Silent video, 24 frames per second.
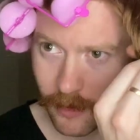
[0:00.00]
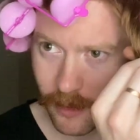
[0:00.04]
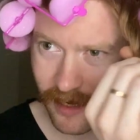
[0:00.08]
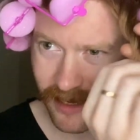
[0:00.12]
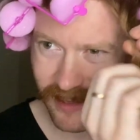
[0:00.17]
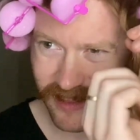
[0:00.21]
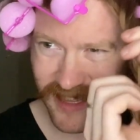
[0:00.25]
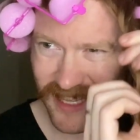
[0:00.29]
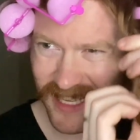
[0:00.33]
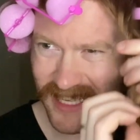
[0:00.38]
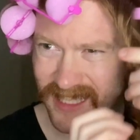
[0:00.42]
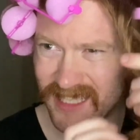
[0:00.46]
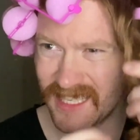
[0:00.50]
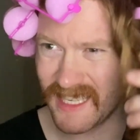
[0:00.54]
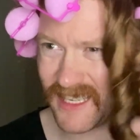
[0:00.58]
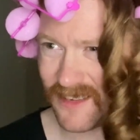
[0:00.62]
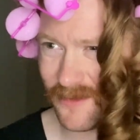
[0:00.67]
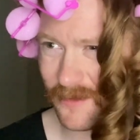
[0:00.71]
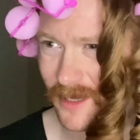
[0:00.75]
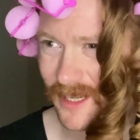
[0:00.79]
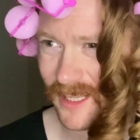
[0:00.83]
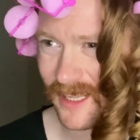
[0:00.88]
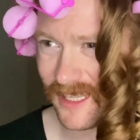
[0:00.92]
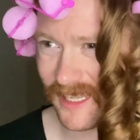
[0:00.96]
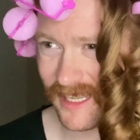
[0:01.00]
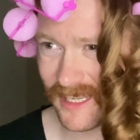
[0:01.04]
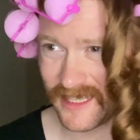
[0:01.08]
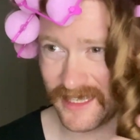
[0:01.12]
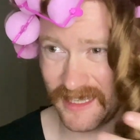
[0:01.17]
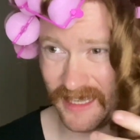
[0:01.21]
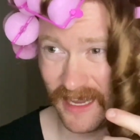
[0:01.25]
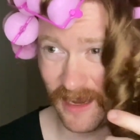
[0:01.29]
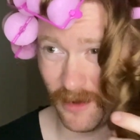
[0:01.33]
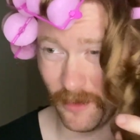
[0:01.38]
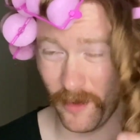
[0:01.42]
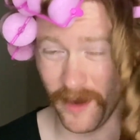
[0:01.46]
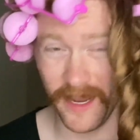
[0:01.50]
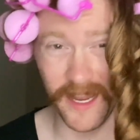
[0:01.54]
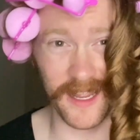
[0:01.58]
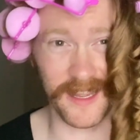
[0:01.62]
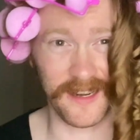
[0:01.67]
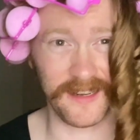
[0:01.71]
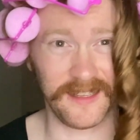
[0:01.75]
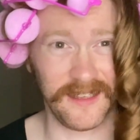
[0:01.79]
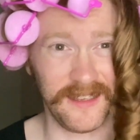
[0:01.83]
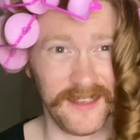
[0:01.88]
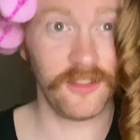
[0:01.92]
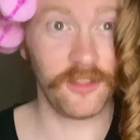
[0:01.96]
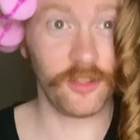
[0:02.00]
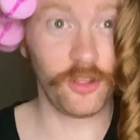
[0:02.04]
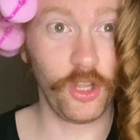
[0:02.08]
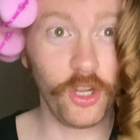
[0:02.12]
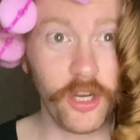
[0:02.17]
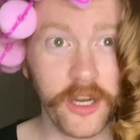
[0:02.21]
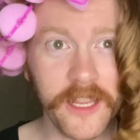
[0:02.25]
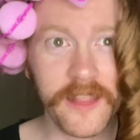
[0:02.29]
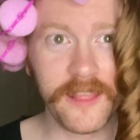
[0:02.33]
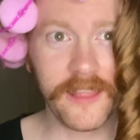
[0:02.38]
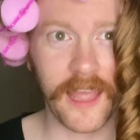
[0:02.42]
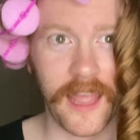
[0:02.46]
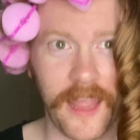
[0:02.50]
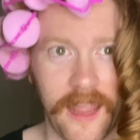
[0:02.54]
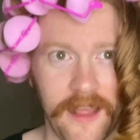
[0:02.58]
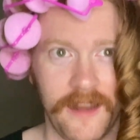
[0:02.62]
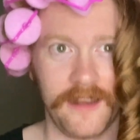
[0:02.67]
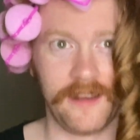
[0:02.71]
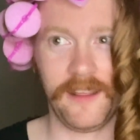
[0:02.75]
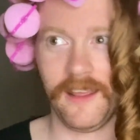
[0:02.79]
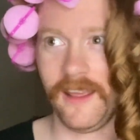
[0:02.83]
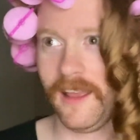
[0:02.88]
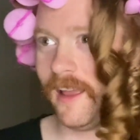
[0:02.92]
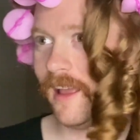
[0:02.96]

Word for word: And it really isn't that wet. Look at that.